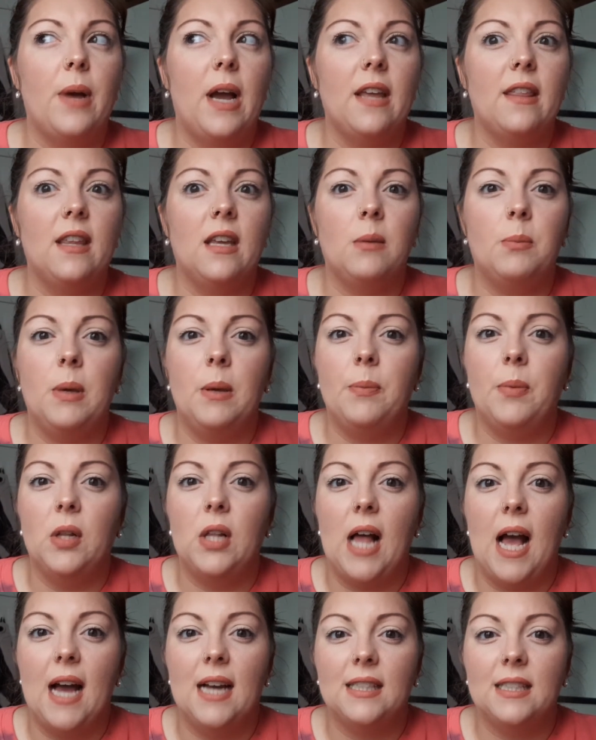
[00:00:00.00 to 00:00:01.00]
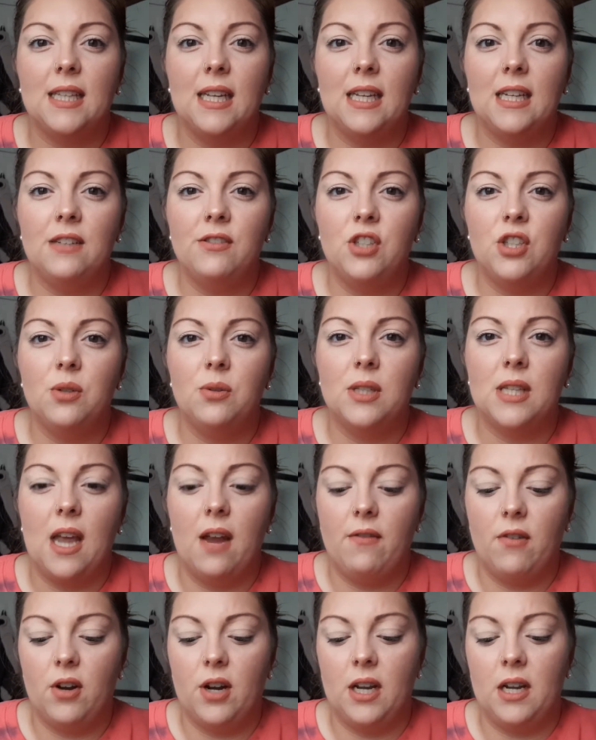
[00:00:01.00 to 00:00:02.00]
I think, people asking if she was
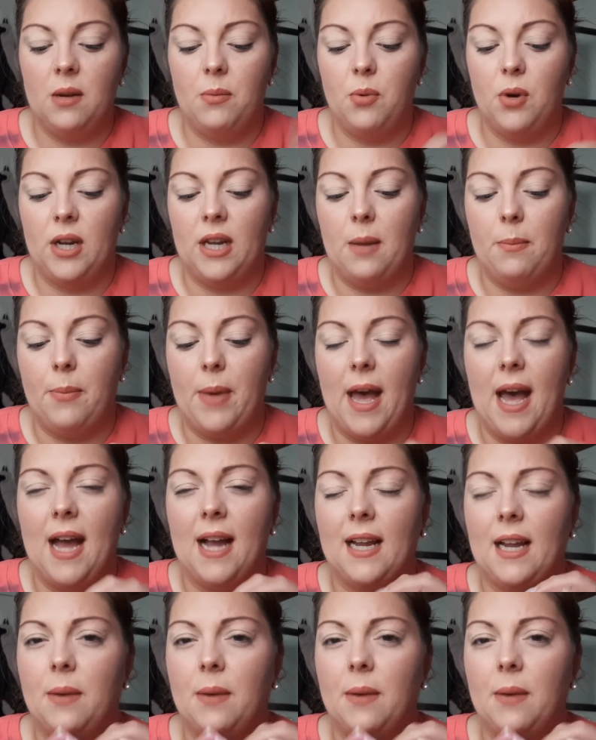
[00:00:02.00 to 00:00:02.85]
ever going to bring it back.